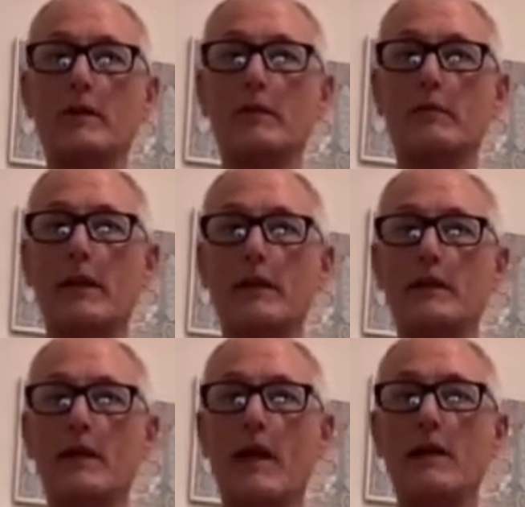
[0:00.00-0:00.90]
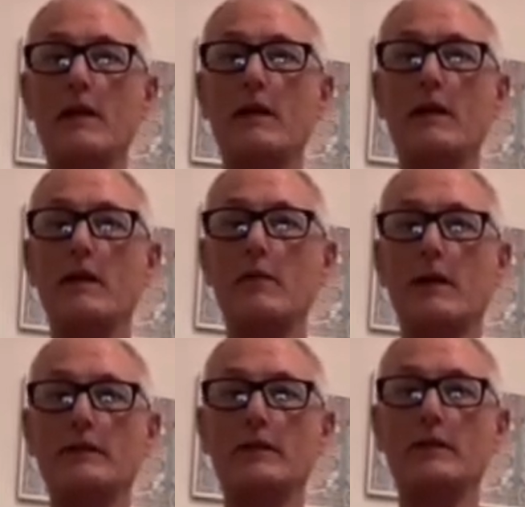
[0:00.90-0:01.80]
By tightening the
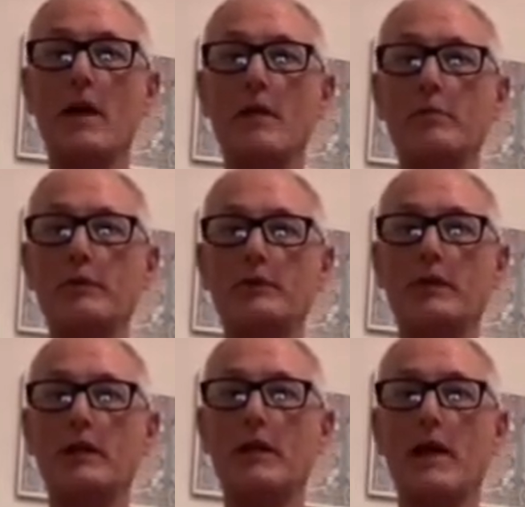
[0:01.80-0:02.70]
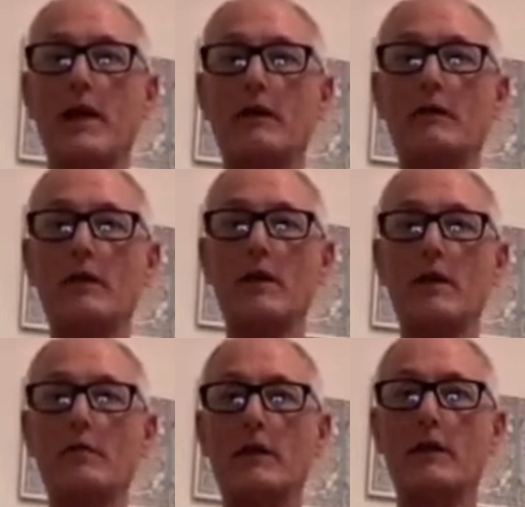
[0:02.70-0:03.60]
muscle, not pushing it out,
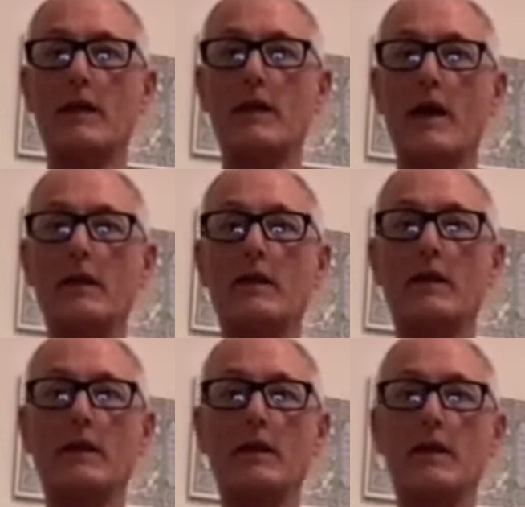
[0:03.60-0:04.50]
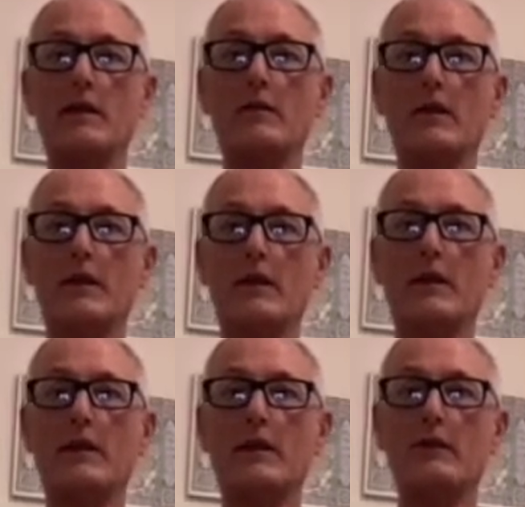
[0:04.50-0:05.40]
but tightening it,
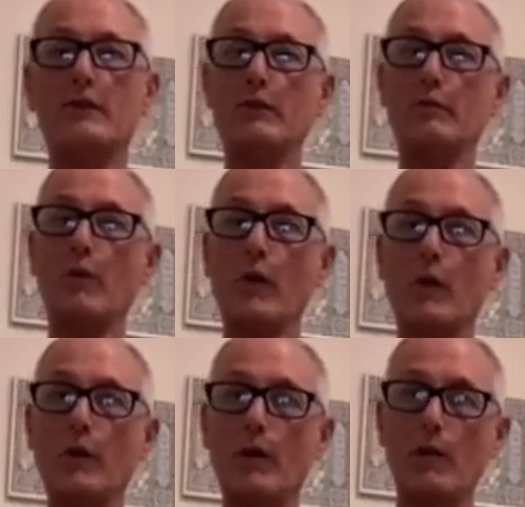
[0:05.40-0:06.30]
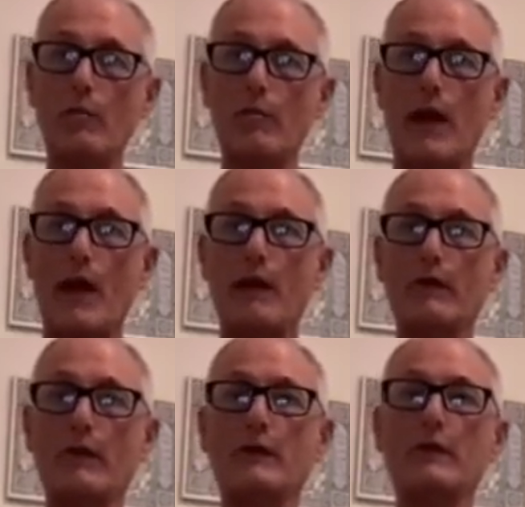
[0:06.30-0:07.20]
it gives you more
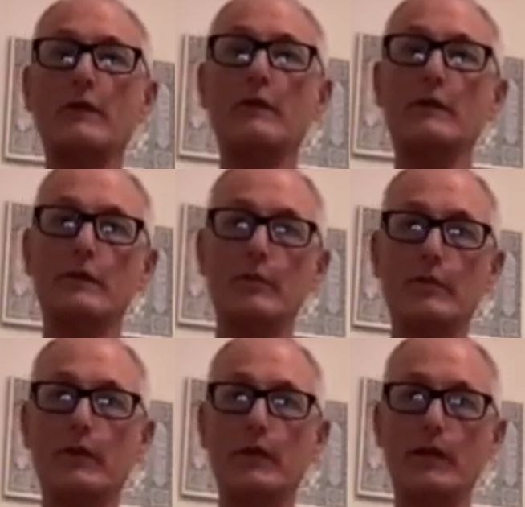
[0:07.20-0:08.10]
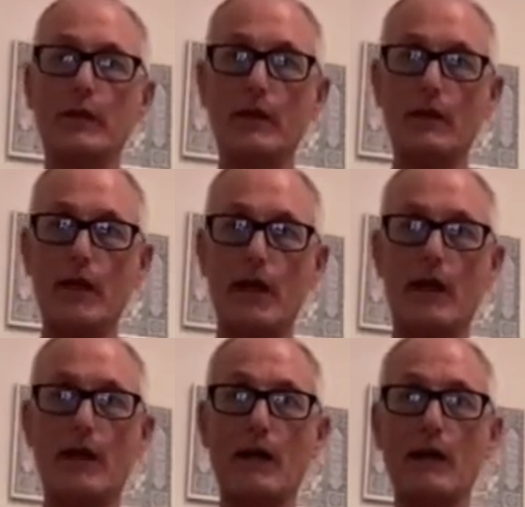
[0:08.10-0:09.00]
power to breathe
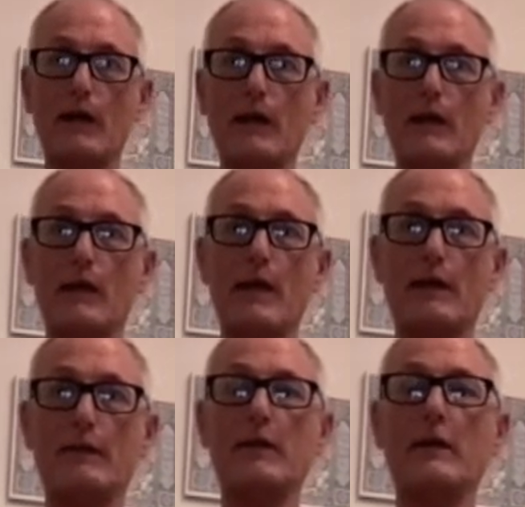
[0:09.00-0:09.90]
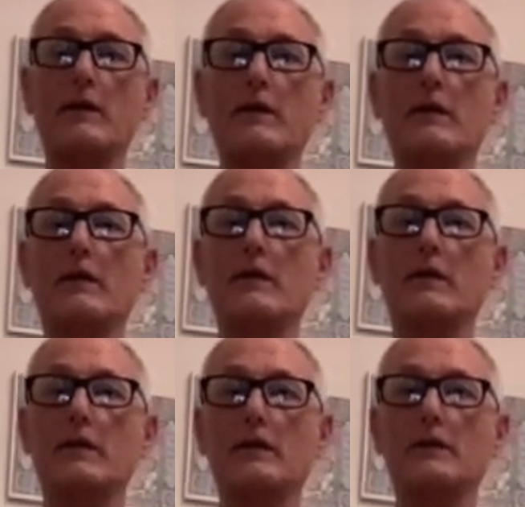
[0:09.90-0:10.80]
out, in and out in
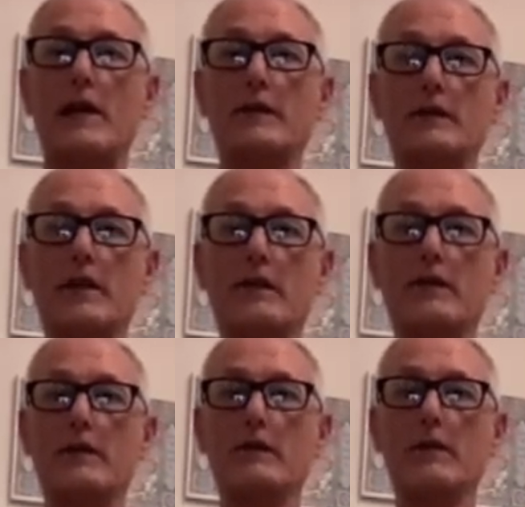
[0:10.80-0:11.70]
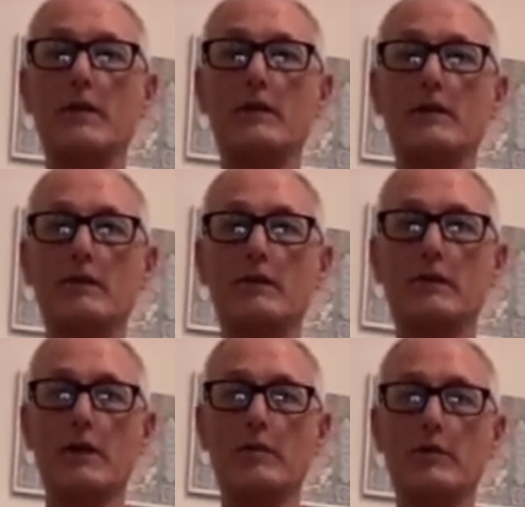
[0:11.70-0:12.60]
the chest area. So
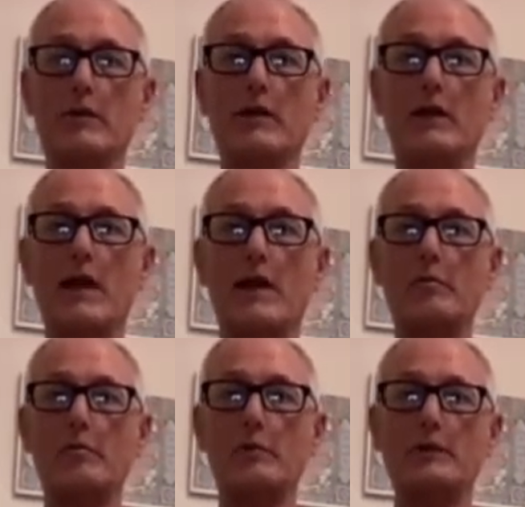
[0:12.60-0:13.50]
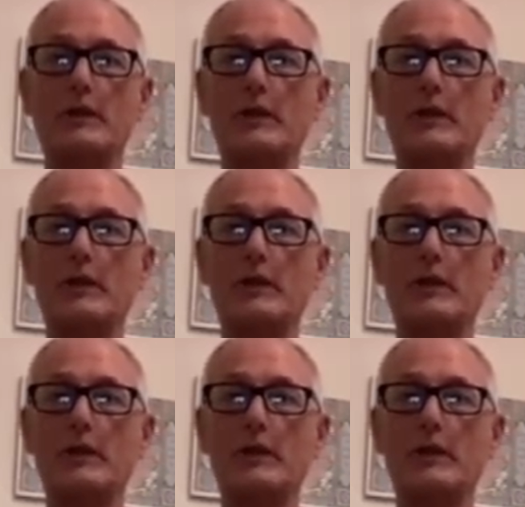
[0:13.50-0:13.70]
again, breathing out, pushing the